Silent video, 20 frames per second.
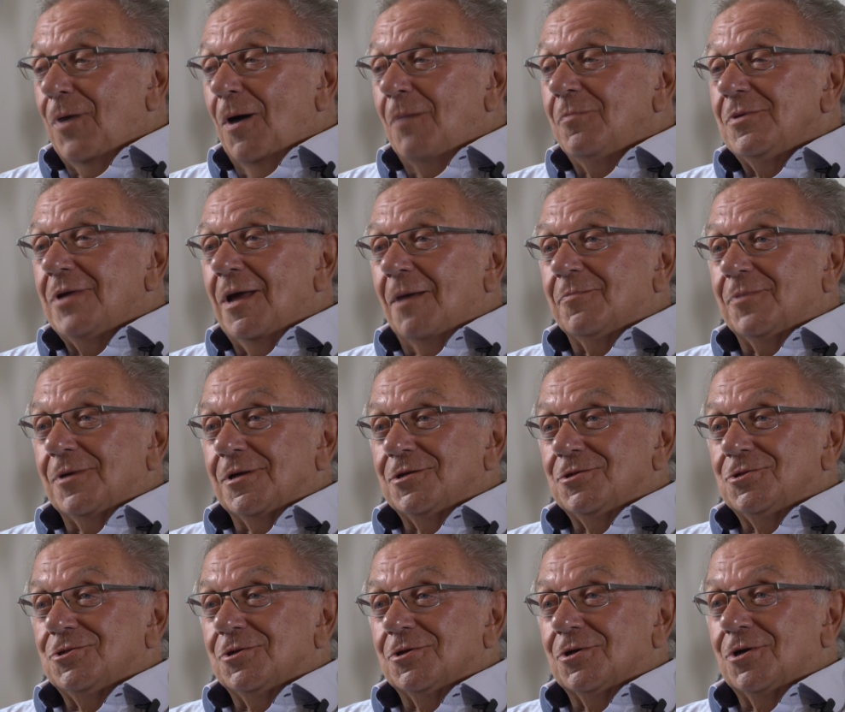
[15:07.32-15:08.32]
Bob
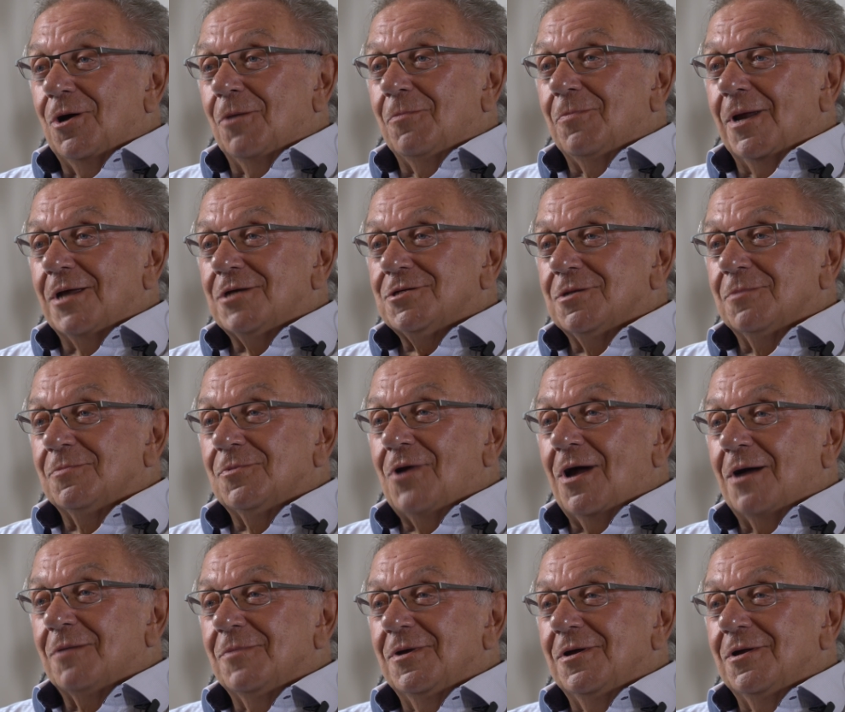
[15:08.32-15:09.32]
Depledge, God bless him,
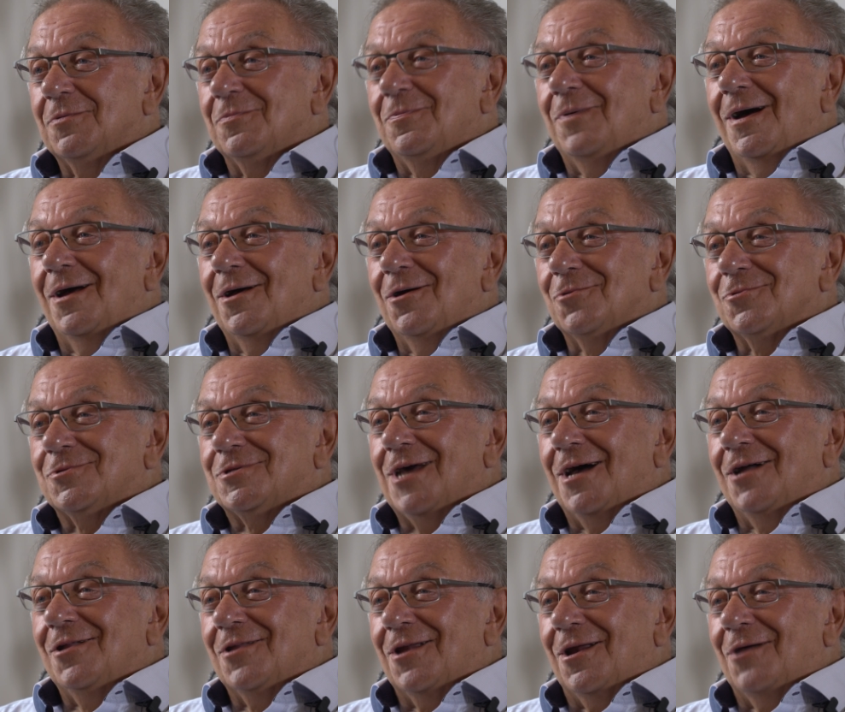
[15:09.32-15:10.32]
rang me at my
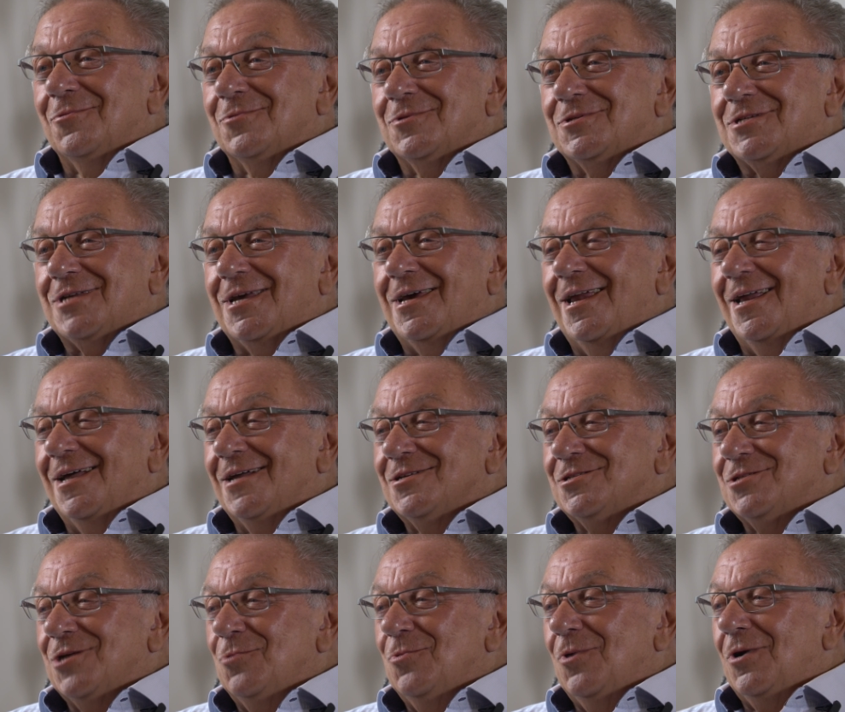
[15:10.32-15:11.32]
hotel that I was staying at and
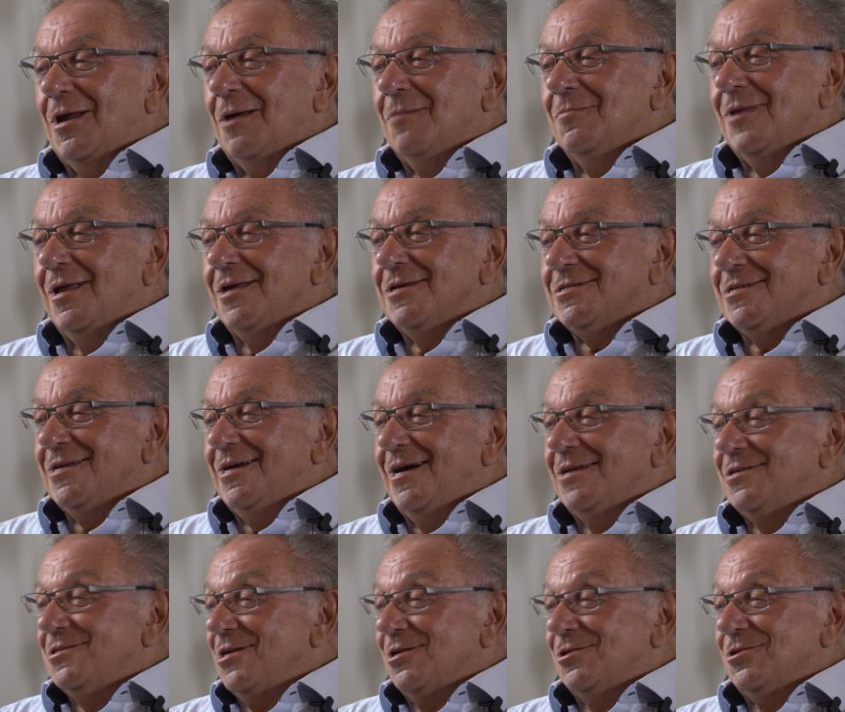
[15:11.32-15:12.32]
said, what happened last night?
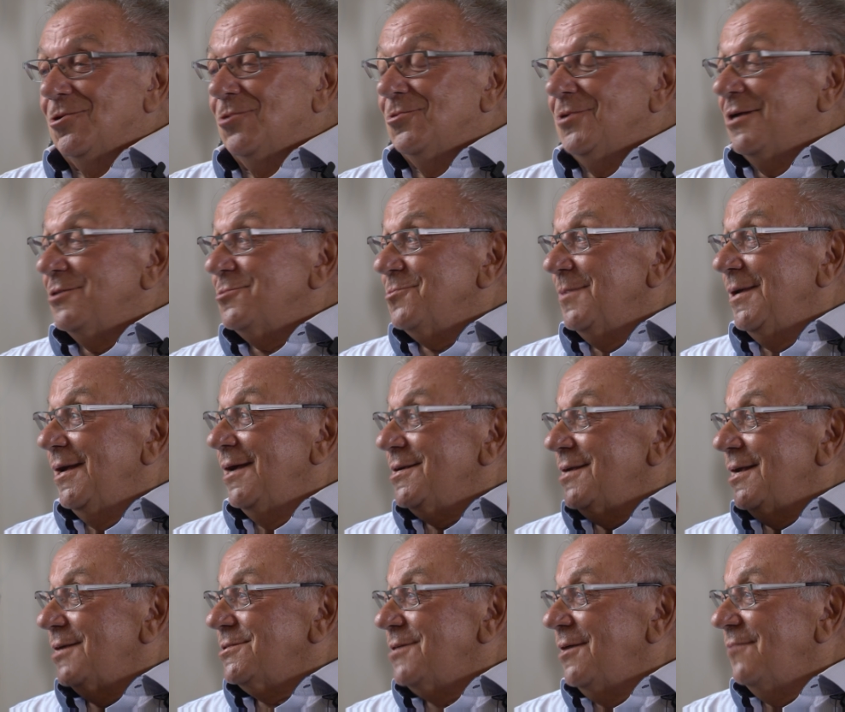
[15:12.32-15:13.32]
I said, don't ask me,
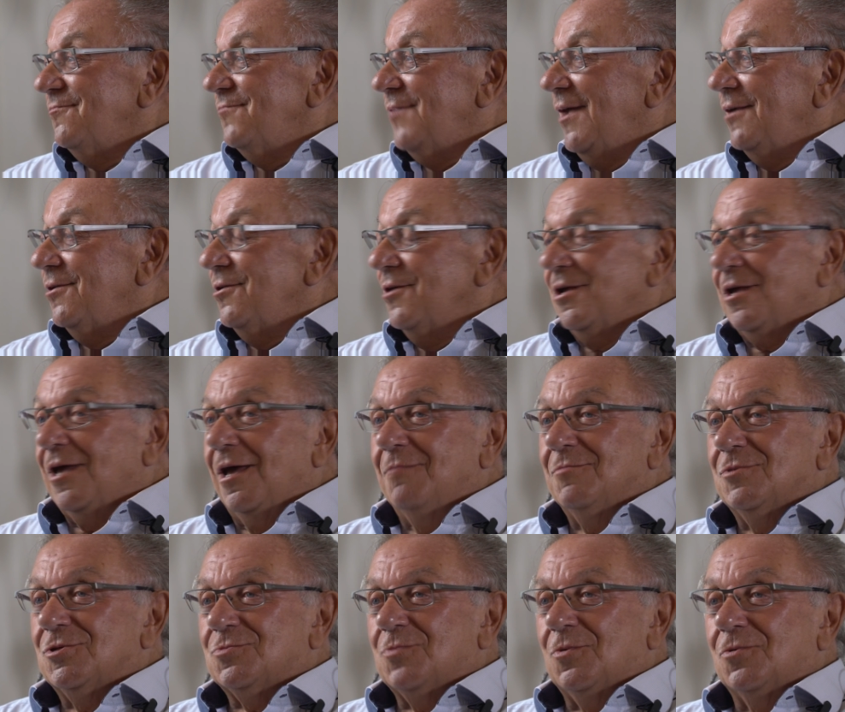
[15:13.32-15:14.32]
that's that fella that came
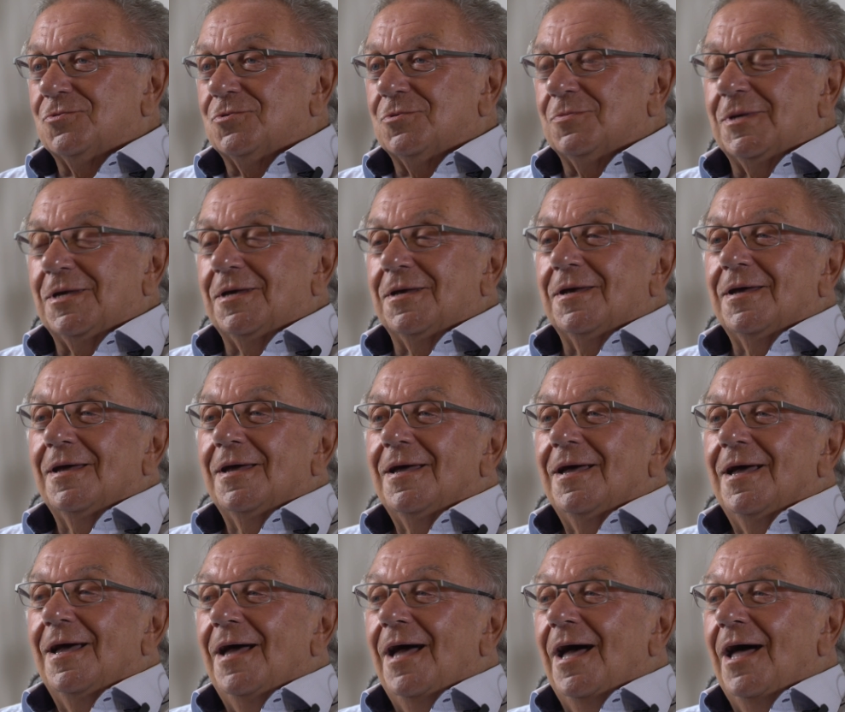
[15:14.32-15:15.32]
and spoke to me.
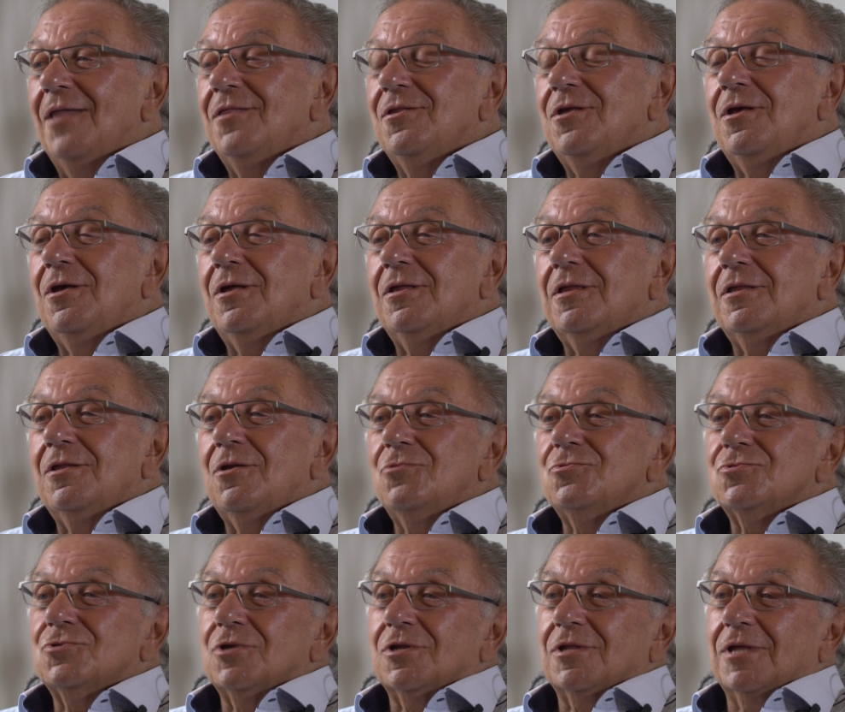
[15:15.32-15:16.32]
And
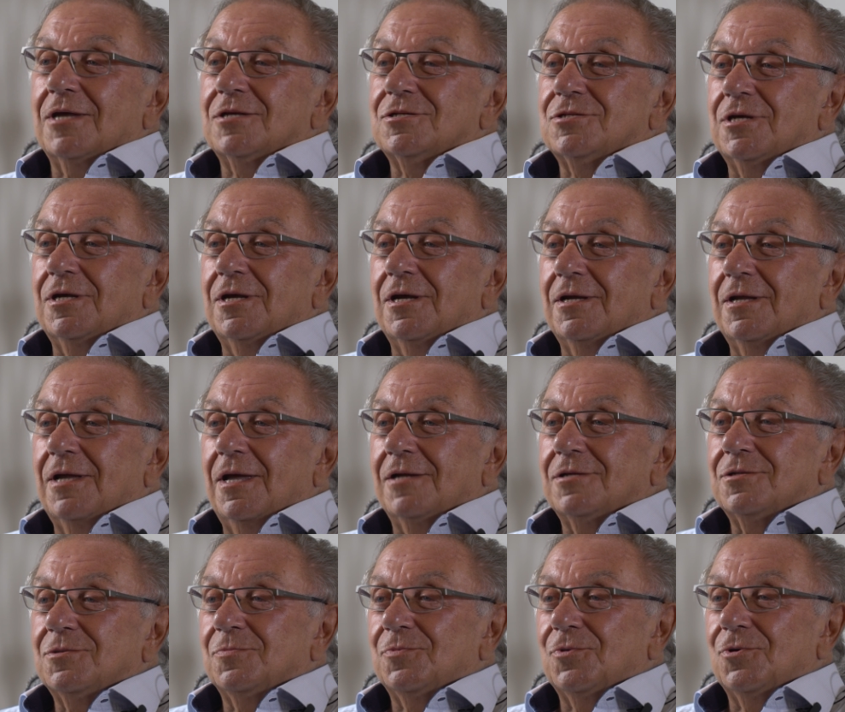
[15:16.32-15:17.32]
those are things he
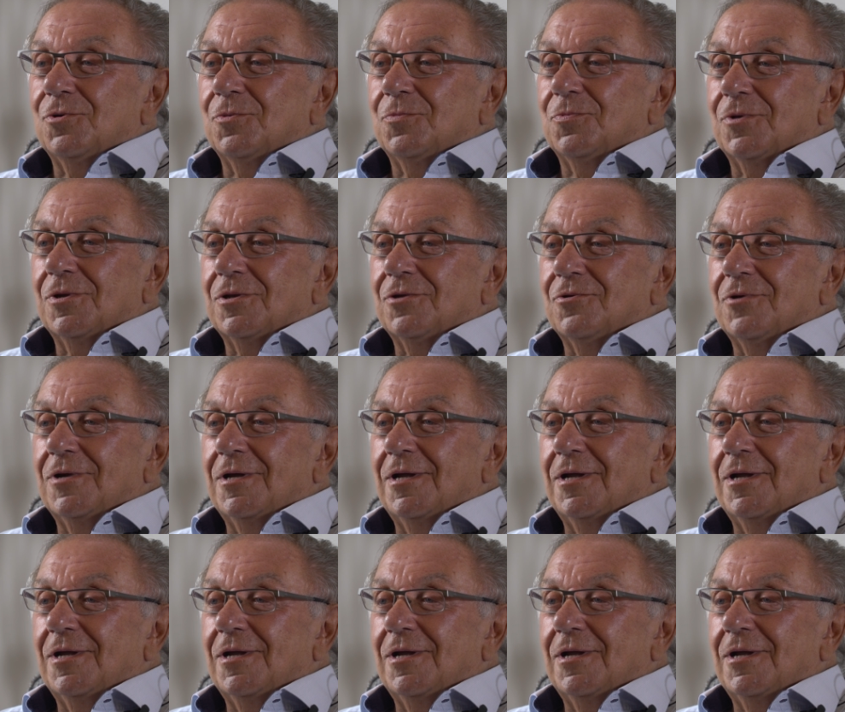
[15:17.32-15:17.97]
had to put up with, really.